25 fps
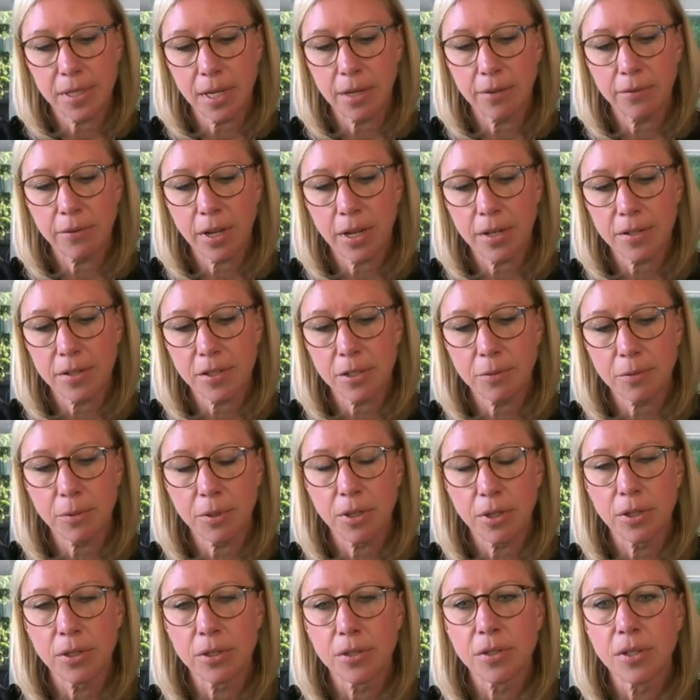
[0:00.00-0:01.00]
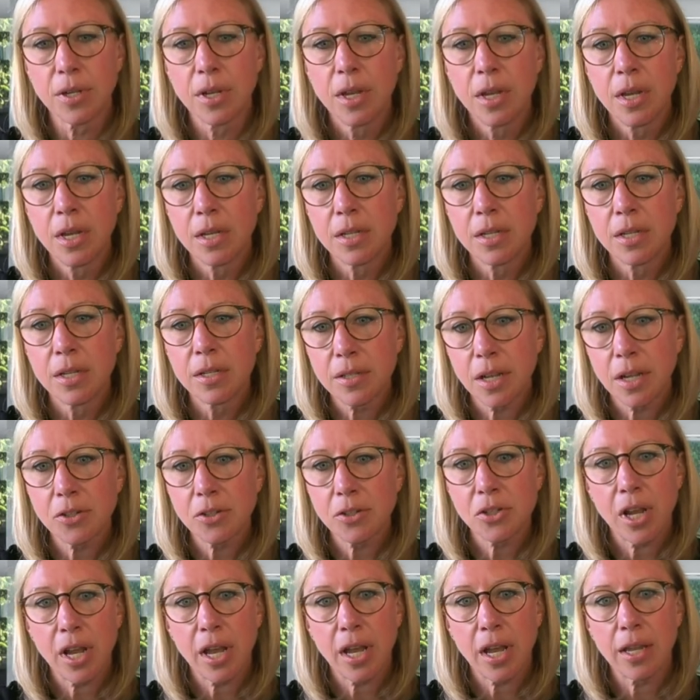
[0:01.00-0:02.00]
set of customers
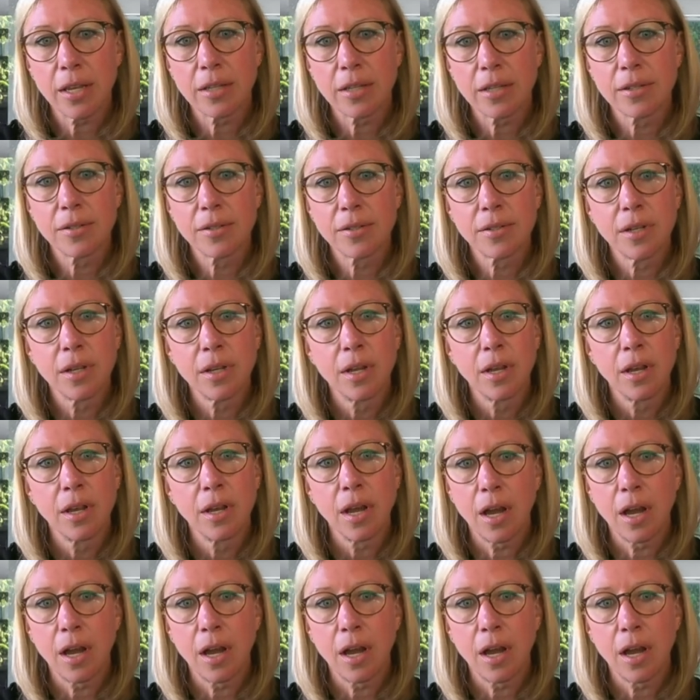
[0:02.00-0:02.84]
such as